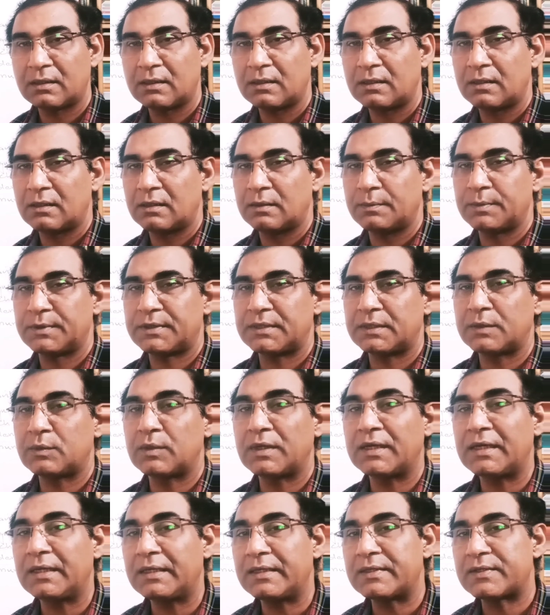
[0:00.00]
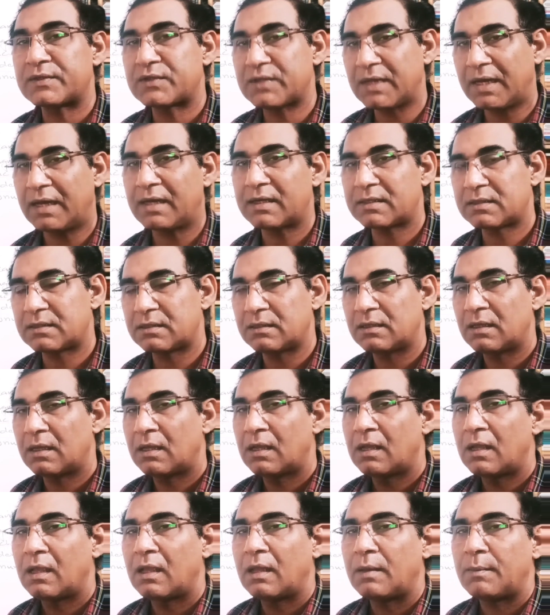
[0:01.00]
particularly starch,
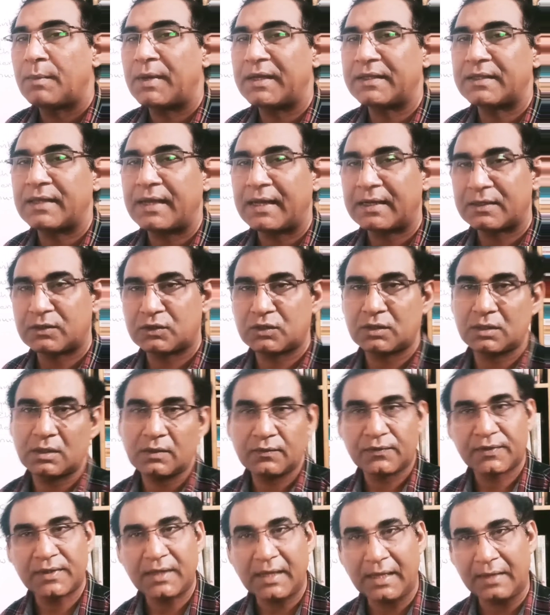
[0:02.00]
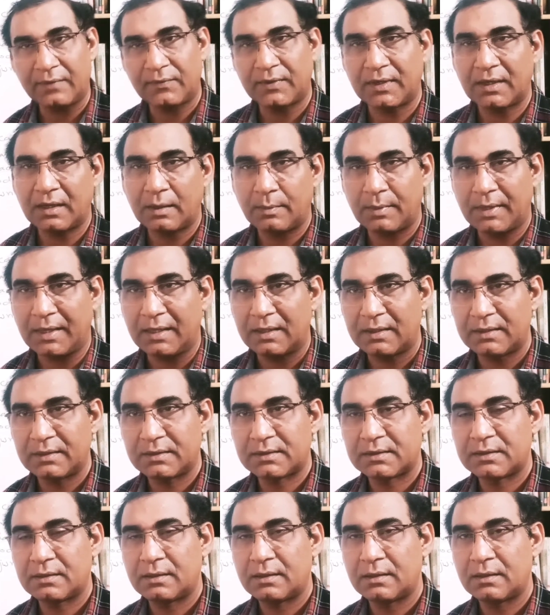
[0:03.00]
by the action of salivary
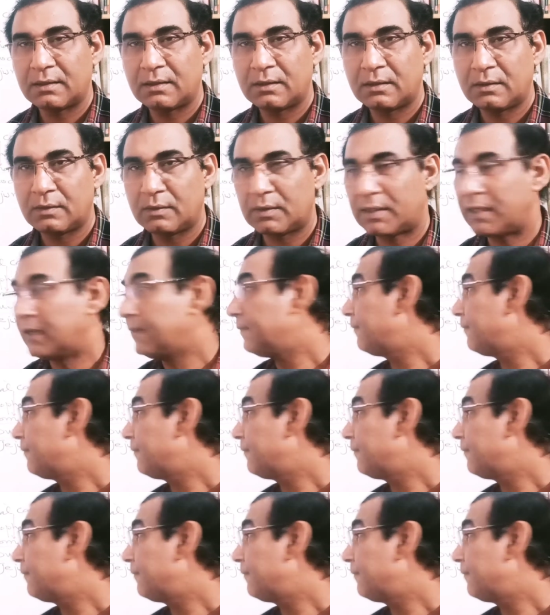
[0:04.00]
amylase. Okay,